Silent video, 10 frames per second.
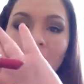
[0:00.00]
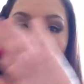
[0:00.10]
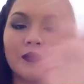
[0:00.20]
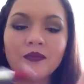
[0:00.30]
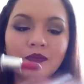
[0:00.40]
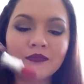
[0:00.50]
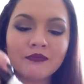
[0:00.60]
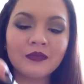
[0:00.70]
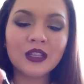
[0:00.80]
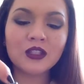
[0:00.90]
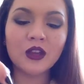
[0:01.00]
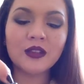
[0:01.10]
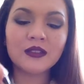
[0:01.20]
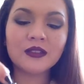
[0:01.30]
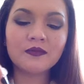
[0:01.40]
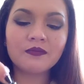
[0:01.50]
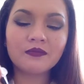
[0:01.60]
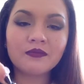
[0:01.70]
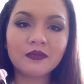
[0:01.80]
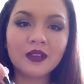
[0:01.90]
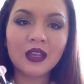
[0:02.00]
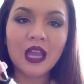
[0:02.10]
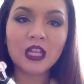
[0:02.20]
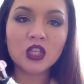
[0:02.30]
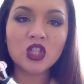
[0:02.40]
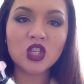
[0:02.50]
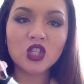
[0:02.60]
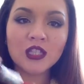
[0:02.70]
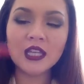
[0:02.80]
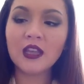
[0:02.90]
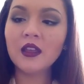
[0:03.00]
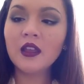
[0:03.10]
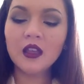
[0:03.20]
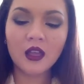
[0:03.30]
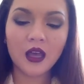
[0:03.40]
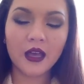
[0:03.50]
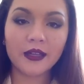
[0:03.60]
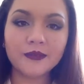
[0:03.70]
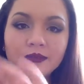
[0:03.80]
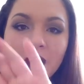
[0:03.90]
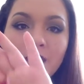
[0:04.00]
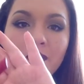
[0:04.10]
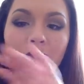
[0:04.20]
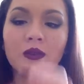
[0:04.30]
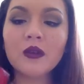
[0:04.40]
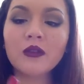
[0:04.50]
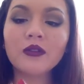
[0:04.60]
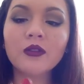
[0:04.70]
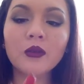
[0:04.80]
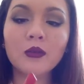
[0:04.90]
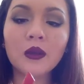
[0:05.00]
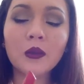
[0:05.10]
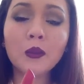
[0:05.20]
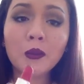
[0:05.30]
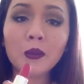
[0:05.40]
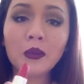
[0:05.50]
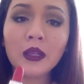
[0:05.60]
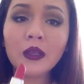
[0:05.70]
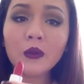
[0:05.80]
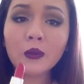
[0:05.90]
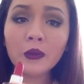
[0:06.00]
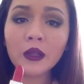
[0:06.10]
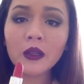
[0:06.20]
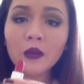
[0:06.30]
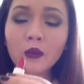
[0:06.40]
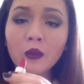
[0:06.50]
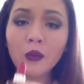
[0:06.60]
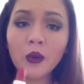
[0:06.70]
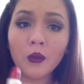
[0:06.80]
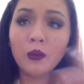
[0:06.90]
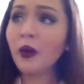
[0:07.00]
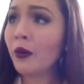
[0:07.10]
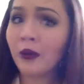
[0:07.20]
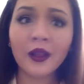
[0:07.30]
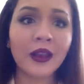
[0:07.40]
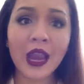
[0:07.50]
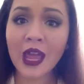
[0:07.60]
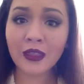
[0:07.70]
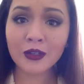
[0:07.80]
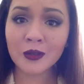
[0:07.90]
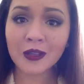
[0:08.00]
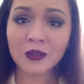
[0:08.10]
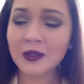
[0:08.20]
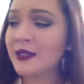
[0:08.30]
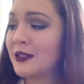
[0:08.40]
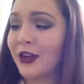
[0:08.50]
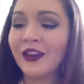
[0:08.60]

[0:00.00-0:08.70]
um, sorry, it's kind of dirty. Um, the beautiful re re re woo woo, another tongue twister.